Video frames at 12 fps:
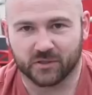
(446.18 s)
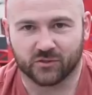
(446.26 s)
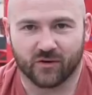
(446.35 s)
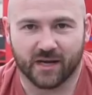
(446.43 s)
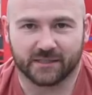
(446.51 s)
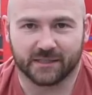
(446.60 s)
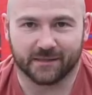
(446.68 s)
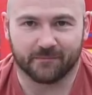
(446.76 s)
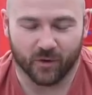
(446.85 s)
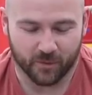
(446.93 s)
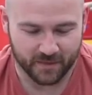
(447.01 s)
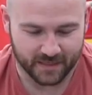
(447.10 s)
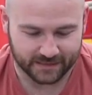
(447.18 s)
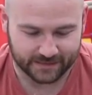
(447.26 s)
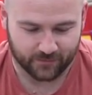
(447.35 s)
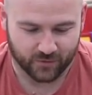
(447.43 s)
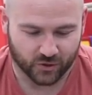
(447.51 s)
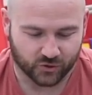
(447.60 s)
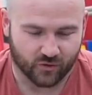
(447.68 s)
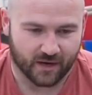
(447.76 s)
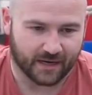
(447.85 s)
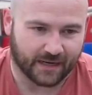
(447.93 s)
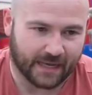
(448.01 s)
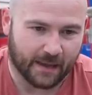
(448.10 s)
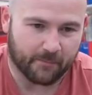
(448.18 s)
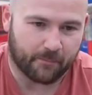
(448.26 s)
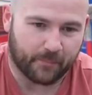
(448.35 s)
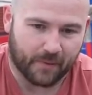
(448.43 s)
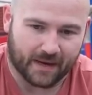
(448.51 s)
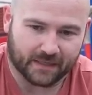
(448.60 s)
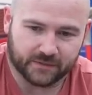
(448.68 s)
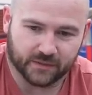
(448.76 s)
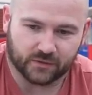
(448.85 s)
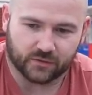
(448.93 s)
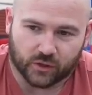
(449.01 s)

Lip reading: strategy at the moment is I'm going to try and get back to